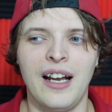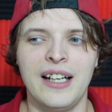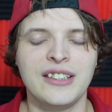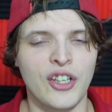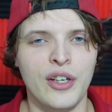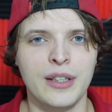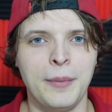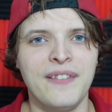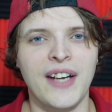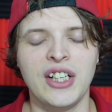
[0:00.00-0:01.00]
it's going to
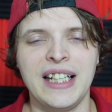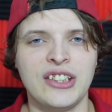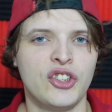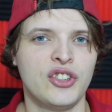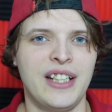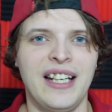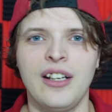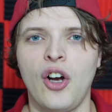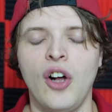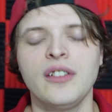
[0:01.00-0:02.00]
be very interesting,
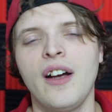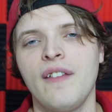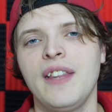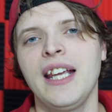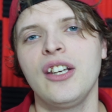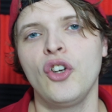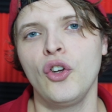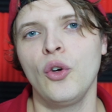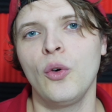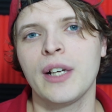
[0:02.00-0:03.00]
all of the
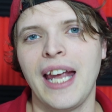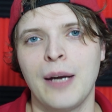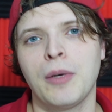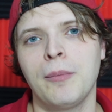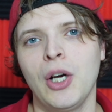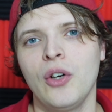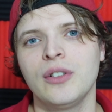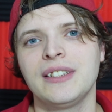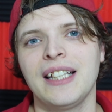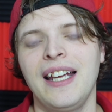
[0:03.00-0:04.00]
new camera
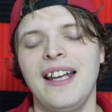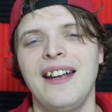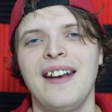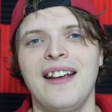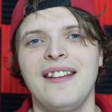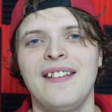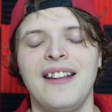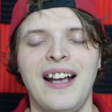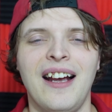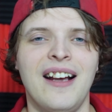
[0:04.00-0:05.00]
modes and
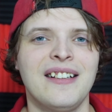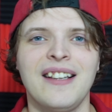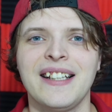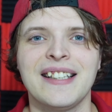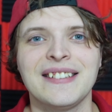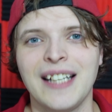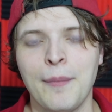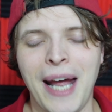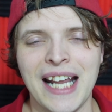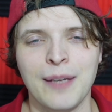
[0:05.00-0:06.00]
uh, like the
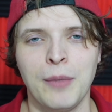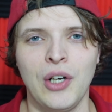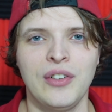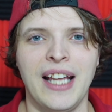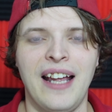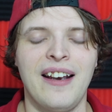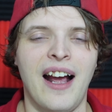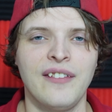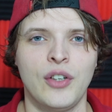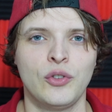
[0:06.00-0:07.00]
cinematic mode that
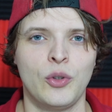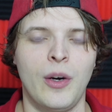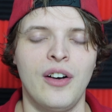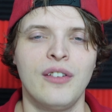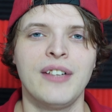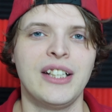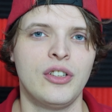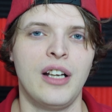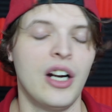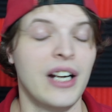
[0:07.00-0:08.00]
iPhone twelve and
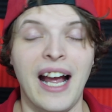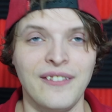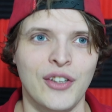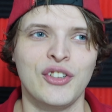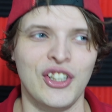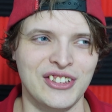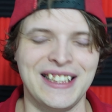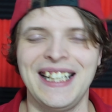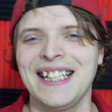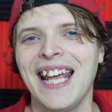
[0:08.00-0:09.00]
or iPhone
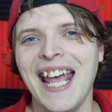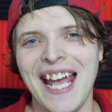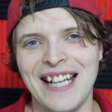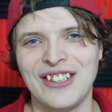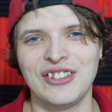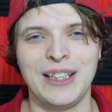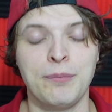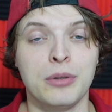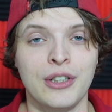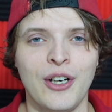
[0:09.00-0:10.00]
thirteen and thirteen
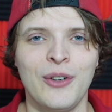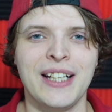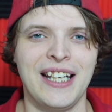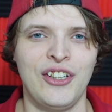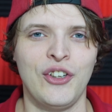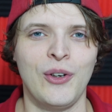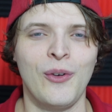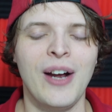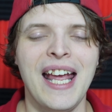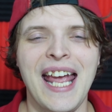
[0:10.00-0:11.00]
Pro can
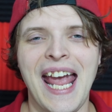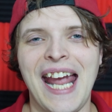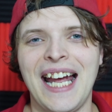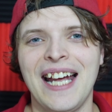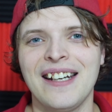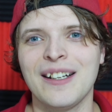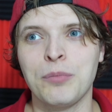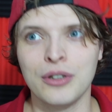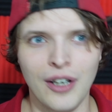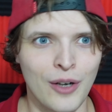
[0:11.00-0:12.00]
do, and
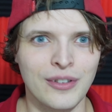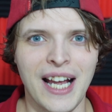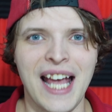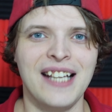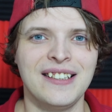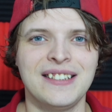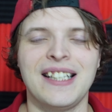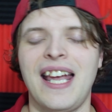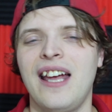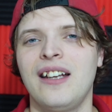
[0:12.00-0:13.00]
ProRes,
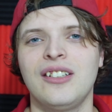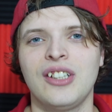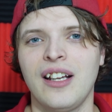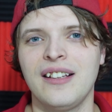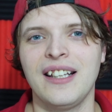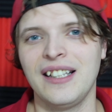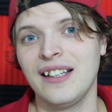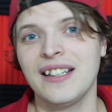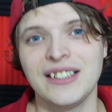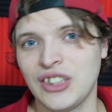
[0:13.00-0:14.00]
and th
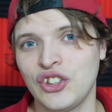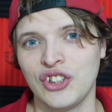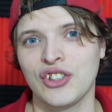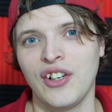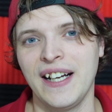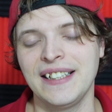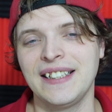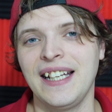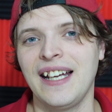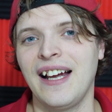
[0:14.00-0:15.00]
this is just
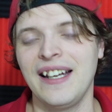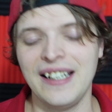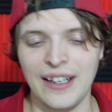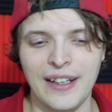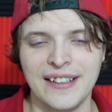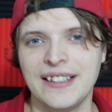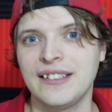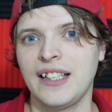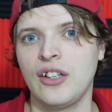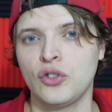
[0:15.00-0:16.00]
crazy. It
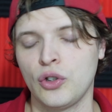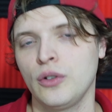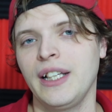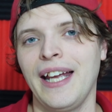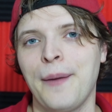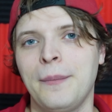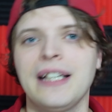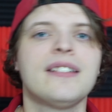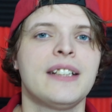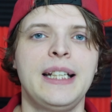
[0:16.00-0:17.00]
is truly a
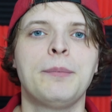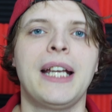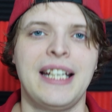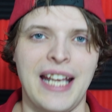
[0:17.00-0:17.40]
big leap in